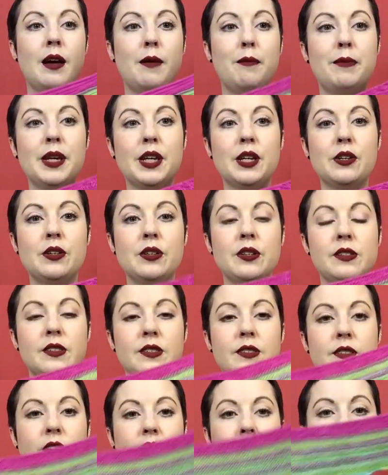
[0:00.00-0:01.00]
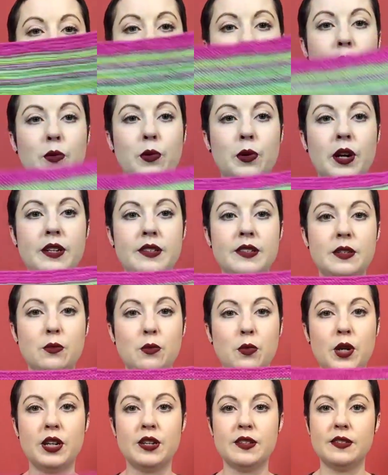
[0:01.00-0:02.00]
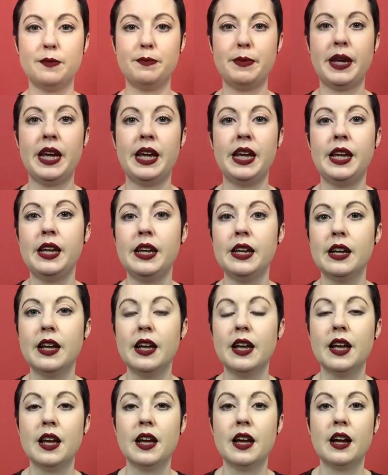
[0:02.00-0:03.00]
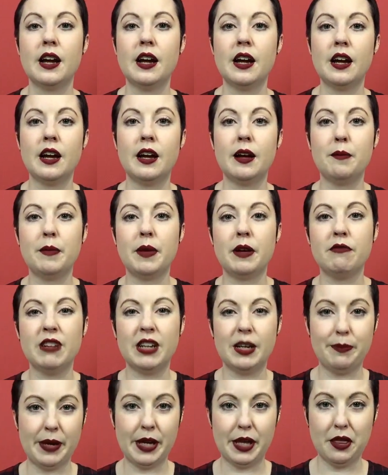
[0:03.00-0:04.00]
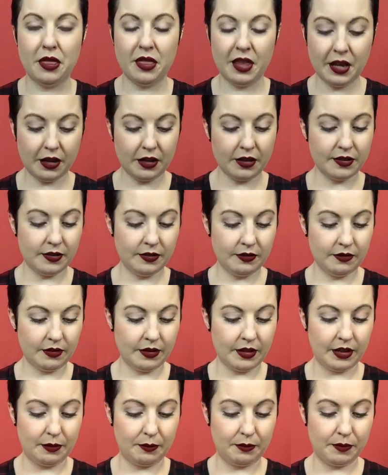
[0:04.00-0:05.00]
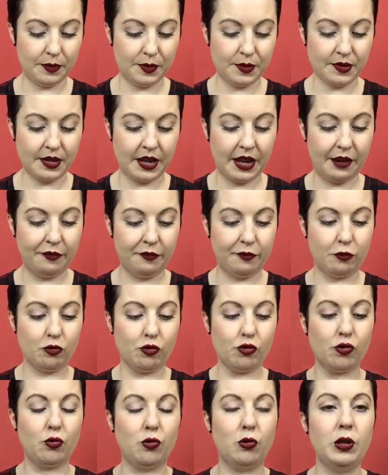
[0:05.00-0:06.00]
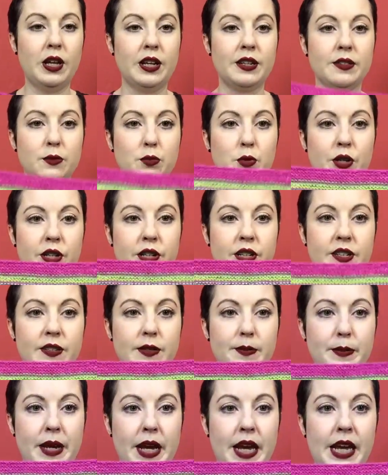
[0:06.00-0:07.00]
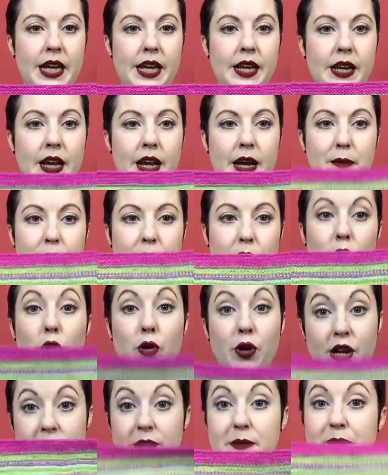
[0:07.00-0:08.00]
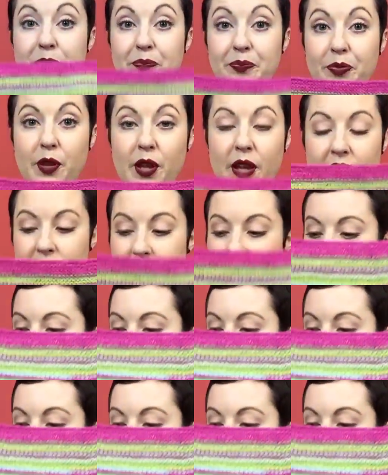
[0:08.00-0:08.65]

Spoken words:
because I thought I didn't want it to be a really big thick scarf or shawl. I just wanted it to be longer and